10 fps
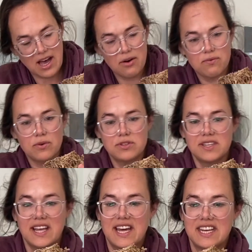how
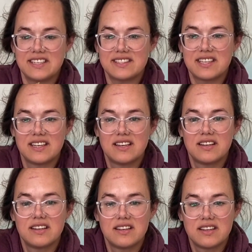rooted that is!
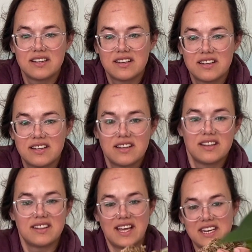
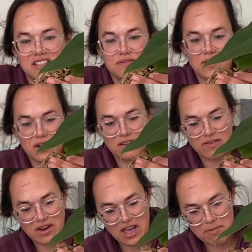That is
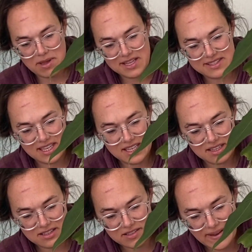very happy. It's
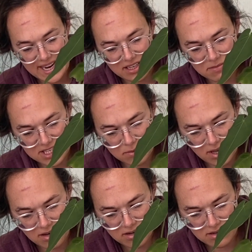in sphagnum, this one.